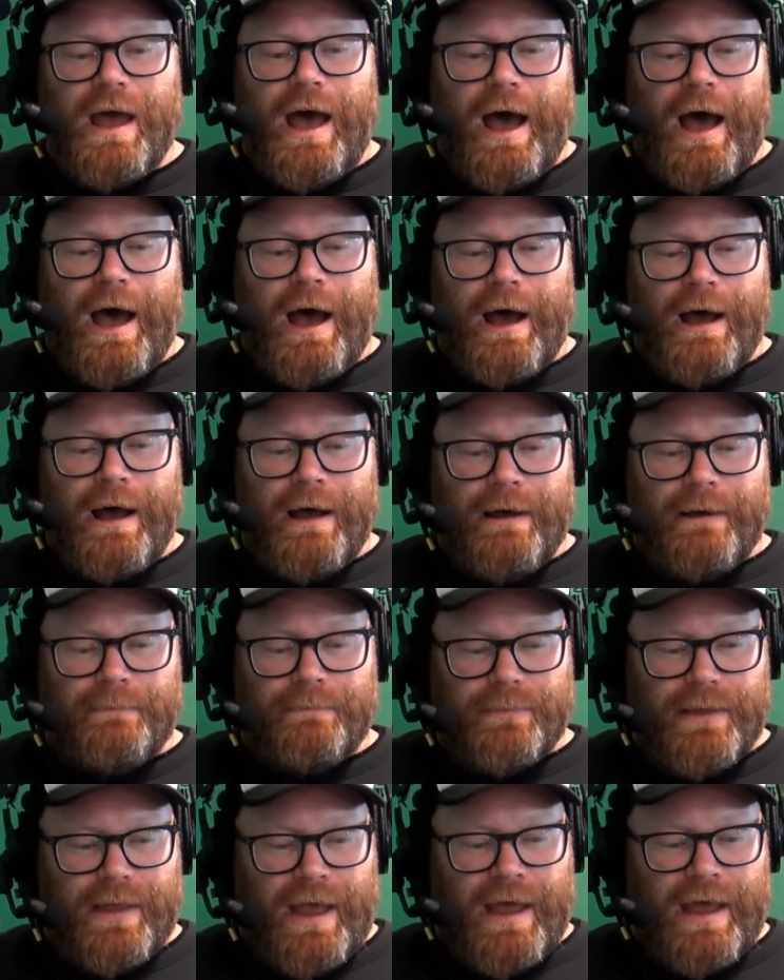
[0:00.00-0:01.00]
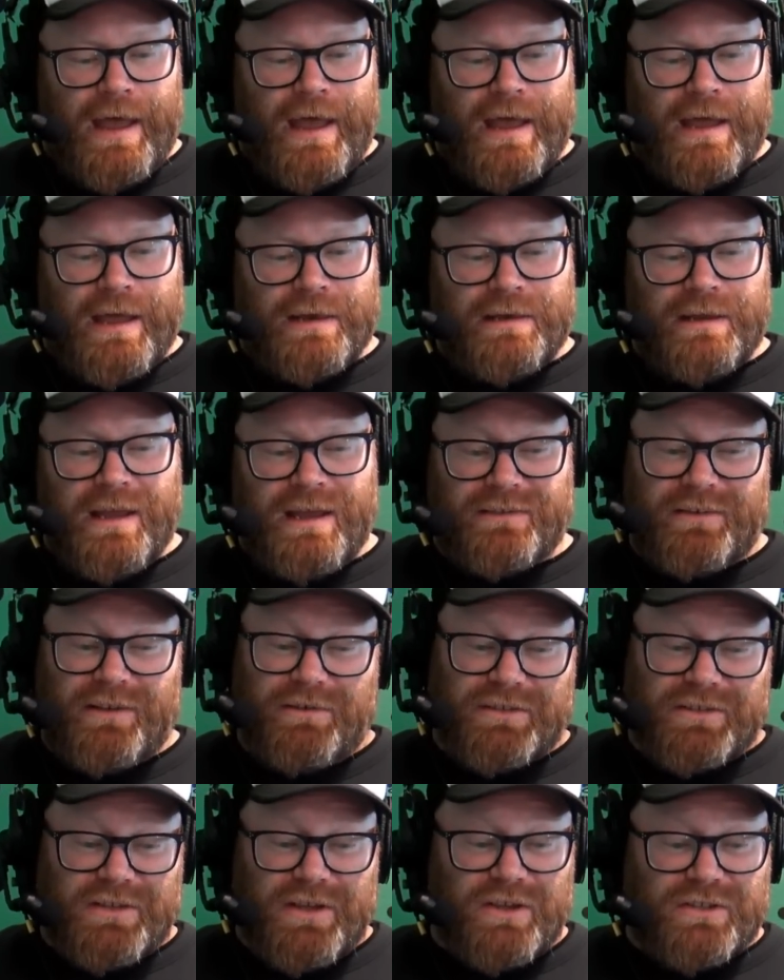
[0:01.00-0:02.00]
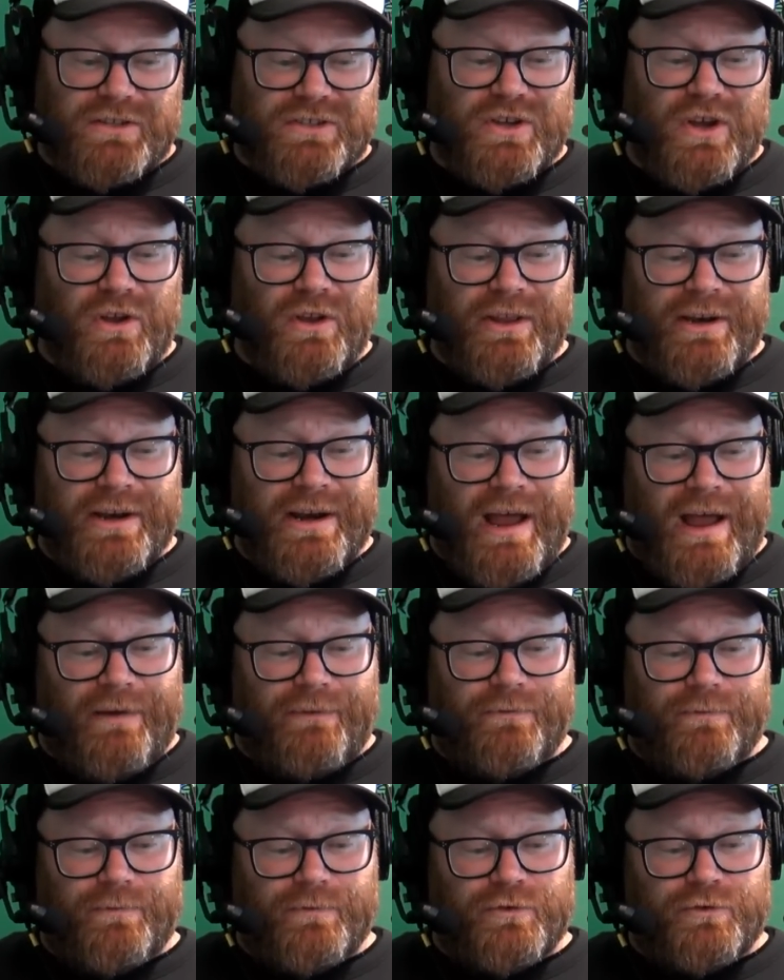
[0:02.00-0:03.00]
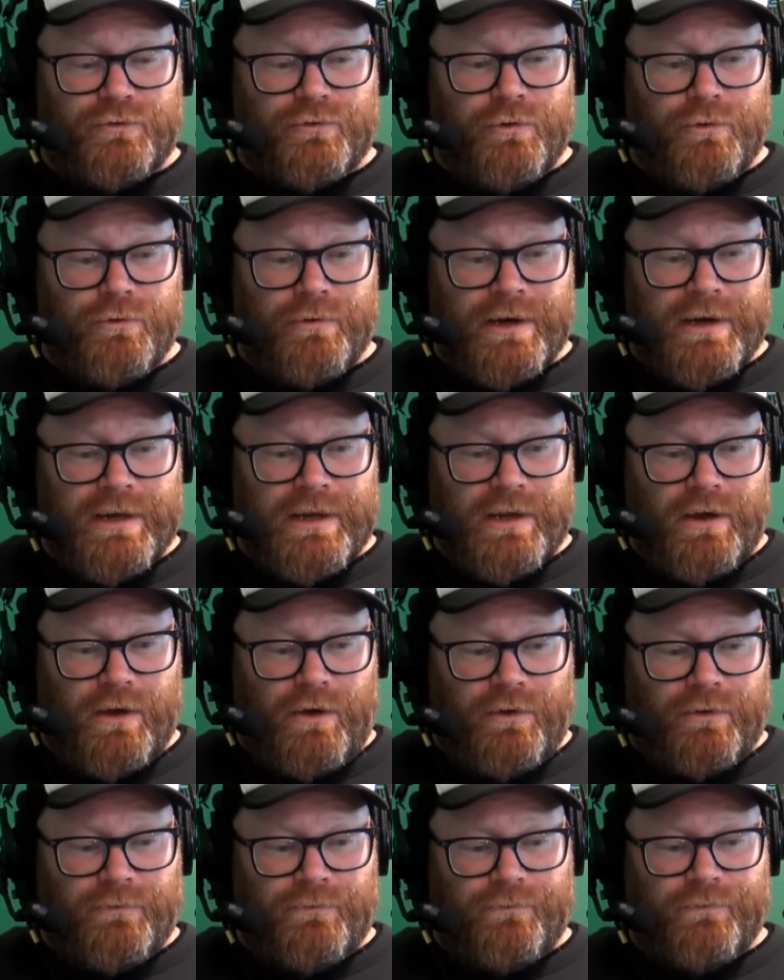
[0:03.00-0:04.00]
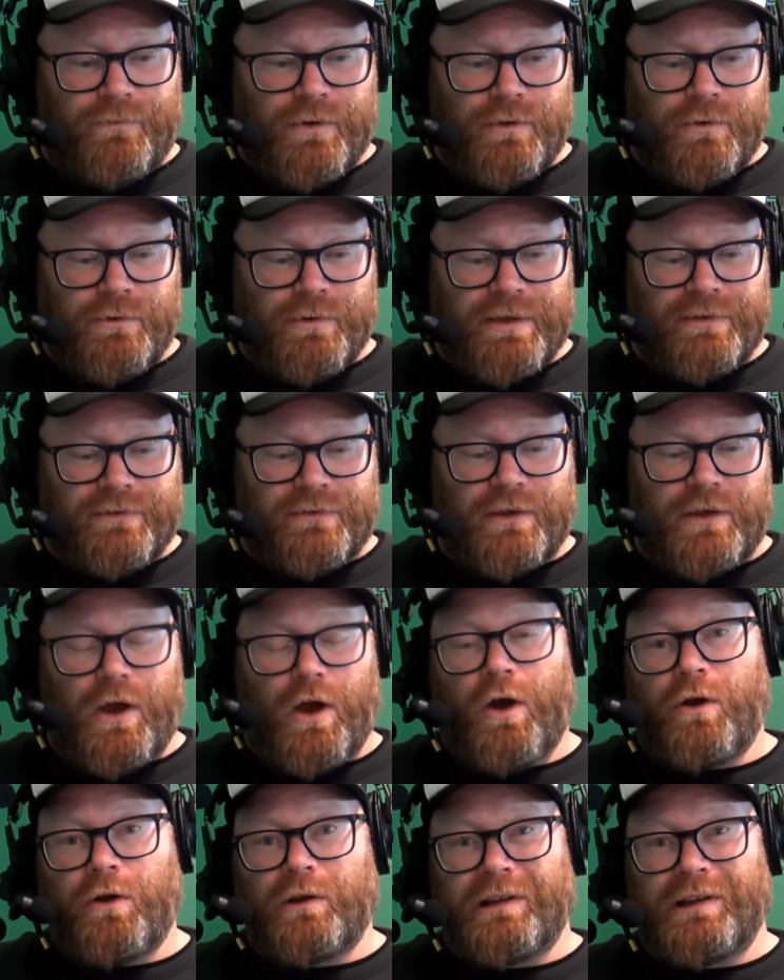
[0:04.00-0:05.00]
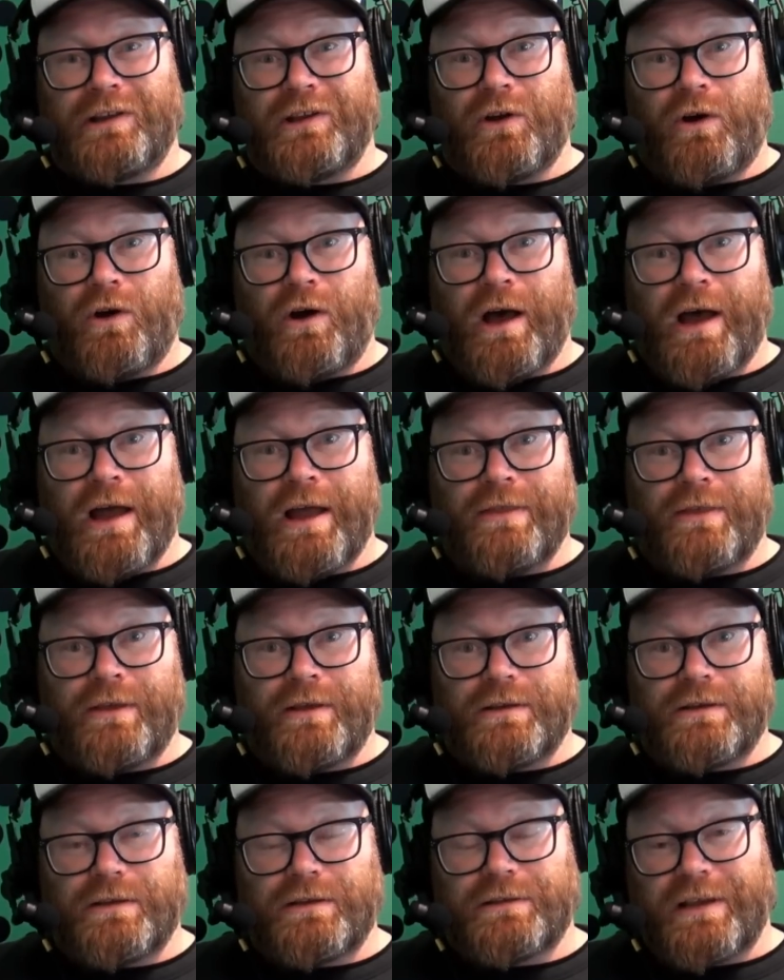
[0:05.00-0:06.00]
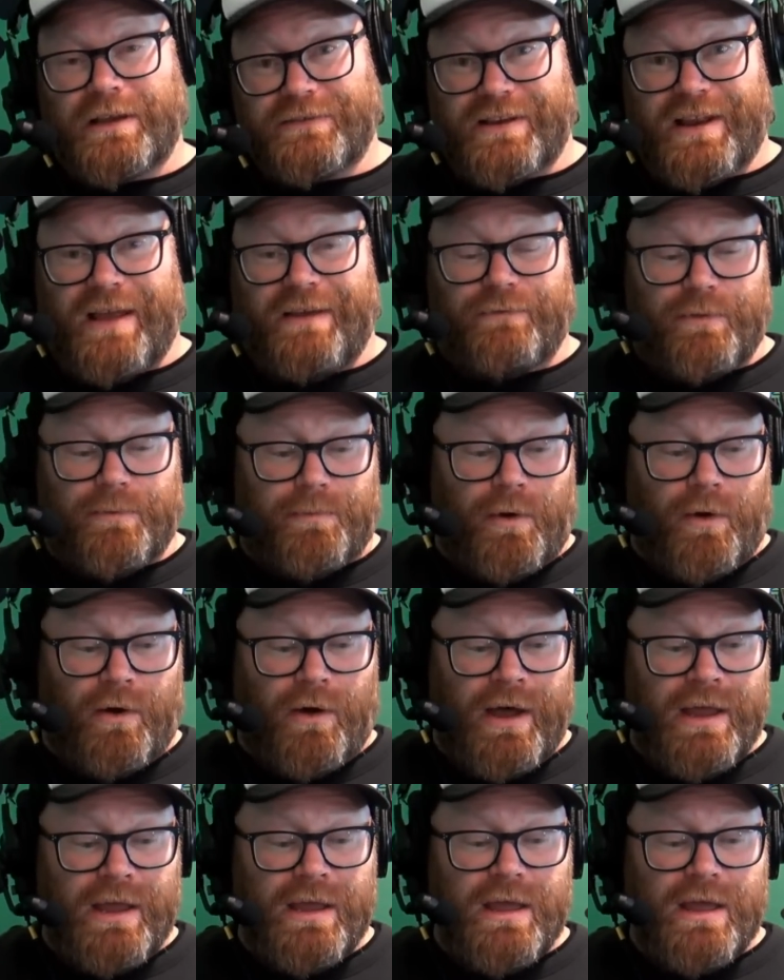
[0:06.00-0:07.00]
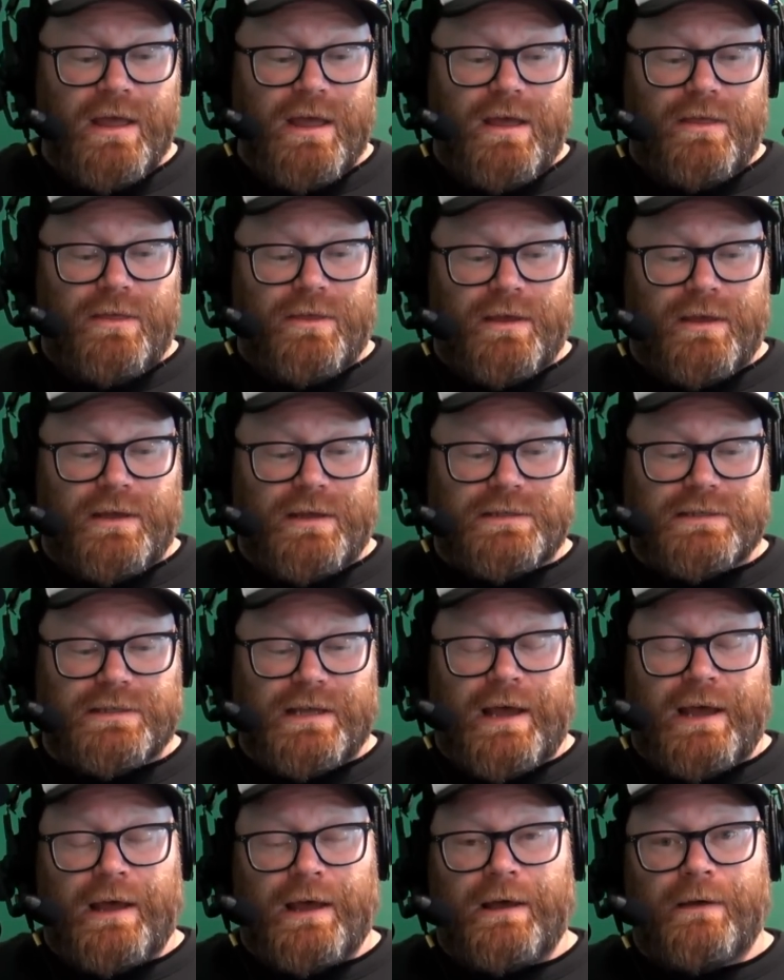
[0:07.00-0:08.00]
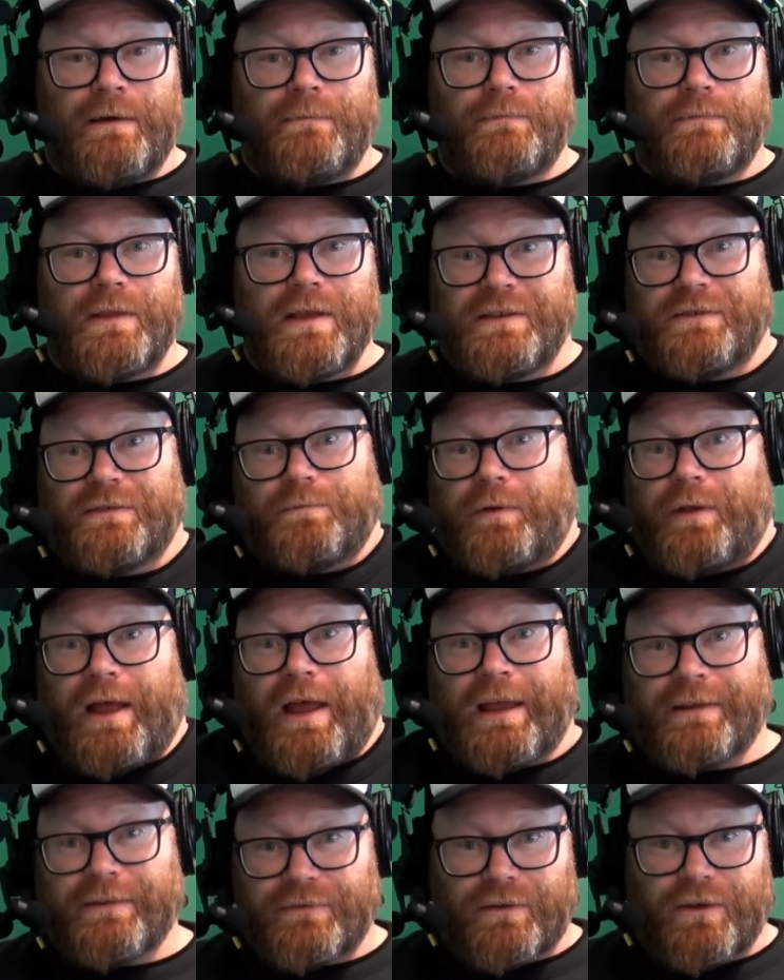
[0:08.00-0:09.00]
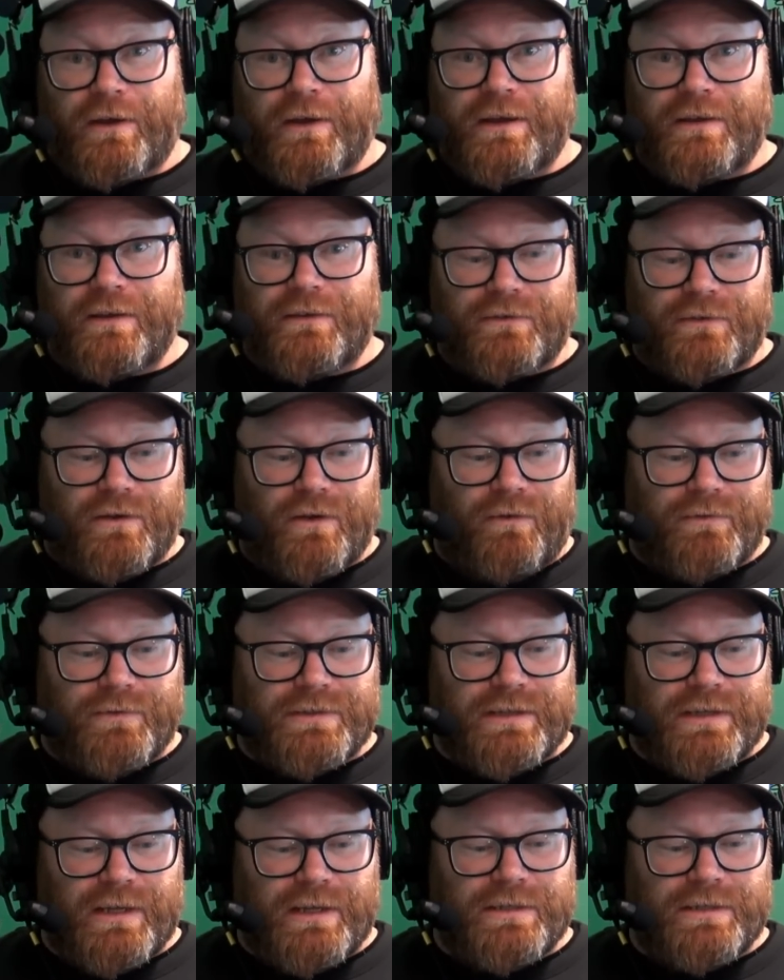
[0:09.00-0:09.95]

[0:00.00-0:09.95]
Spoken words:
So it's solid enough. Drury on field is the only guy that doesn't have the bye that isn't playing. So he's obviously a